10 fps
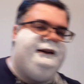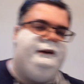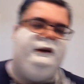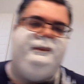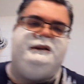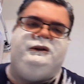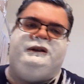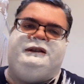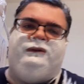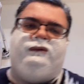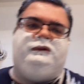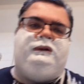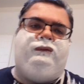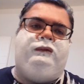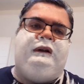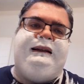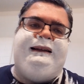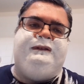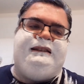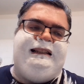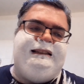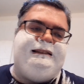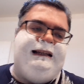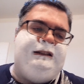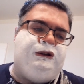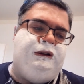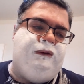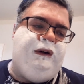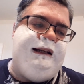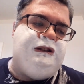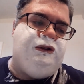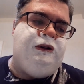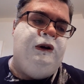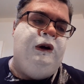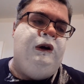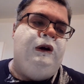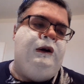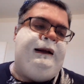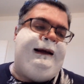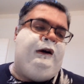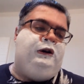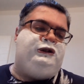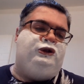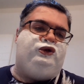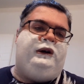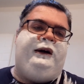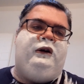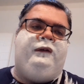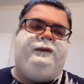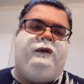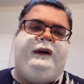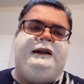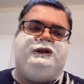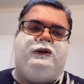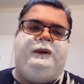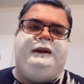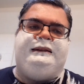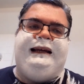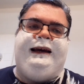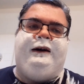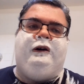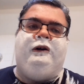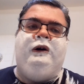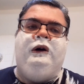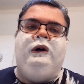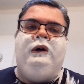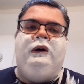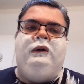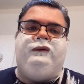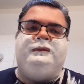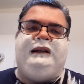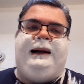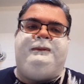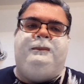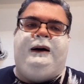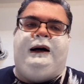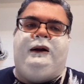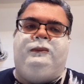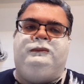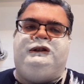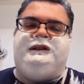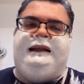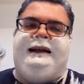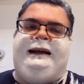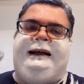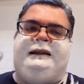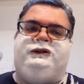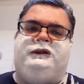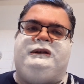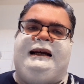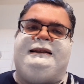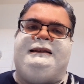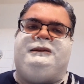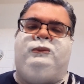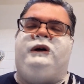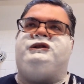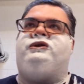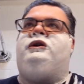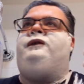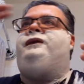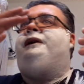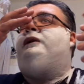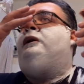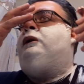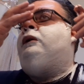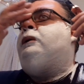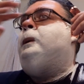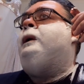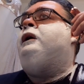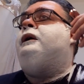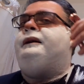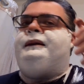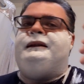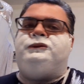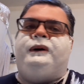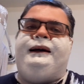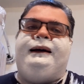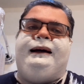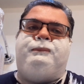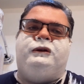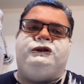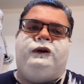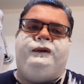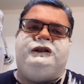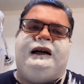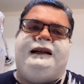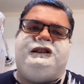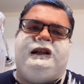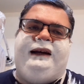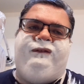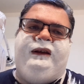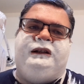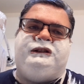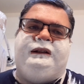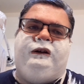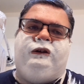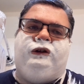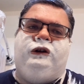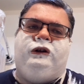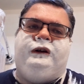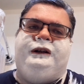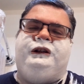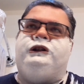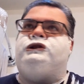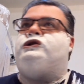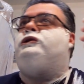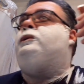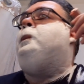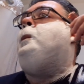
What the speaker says: a little bit so it doesn't leave tea stains on the razor. And I also dry off the razor with a towel from top to bottom just to get any excess moisture off it. This way, I preserve the high shine finish a little longer than usual.